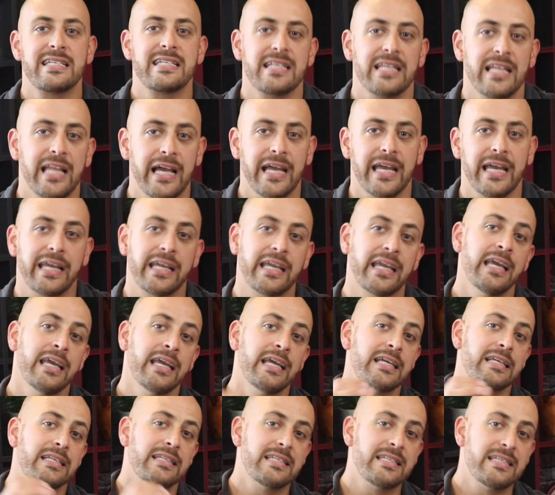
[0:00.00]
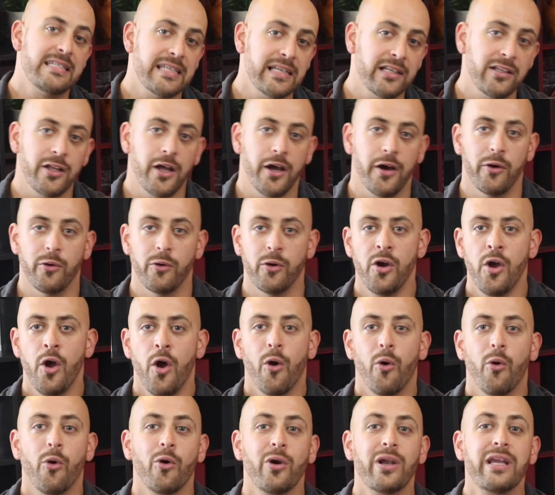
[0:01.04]
like Zillow,
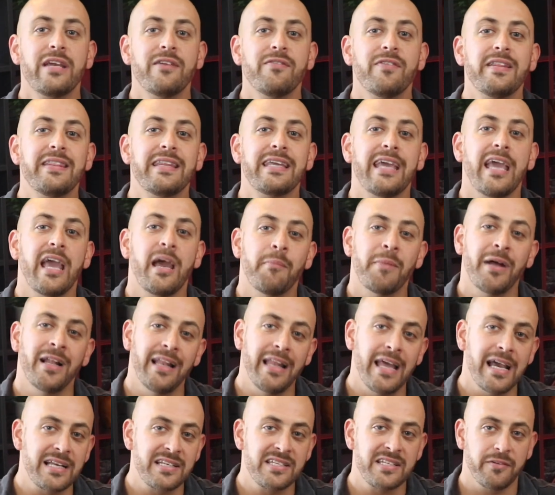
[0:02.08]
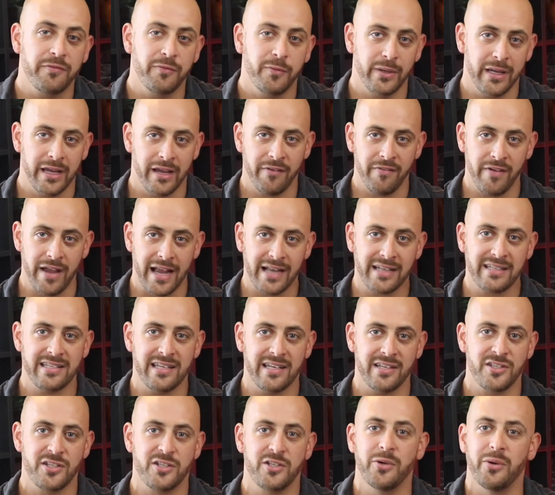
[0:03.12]
or even the MLS if we have
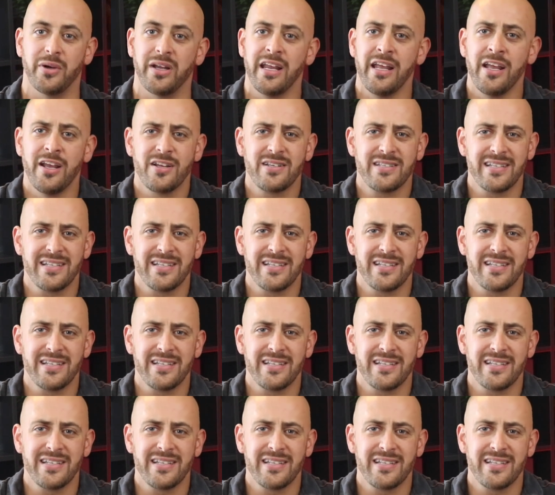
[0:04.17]
access to it.